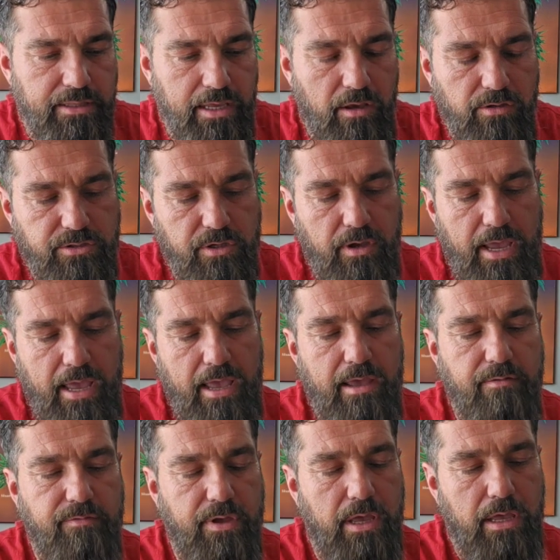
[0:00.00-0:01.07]
They also
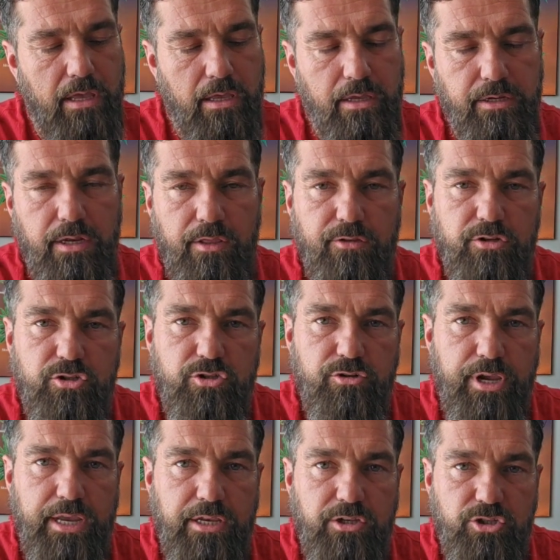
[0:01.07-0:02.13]
have another
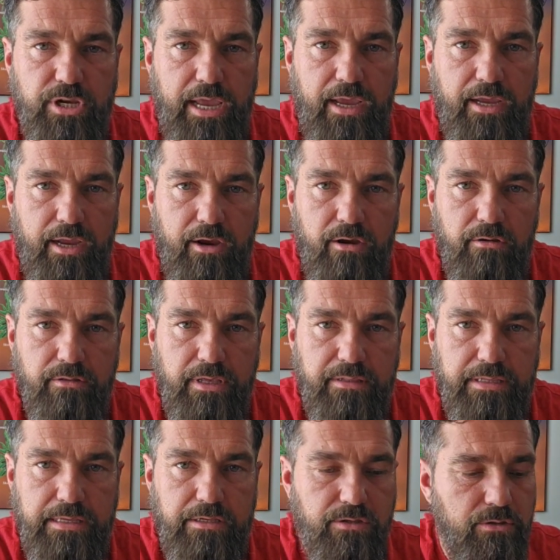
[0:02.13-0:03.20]
strain, Jack Hare,
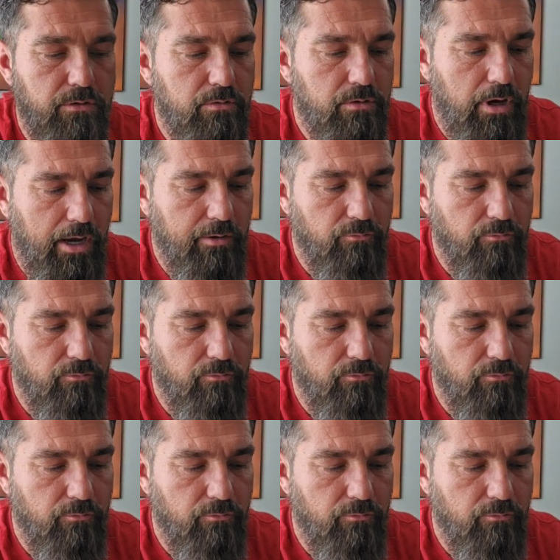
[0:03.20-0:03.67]
that they do.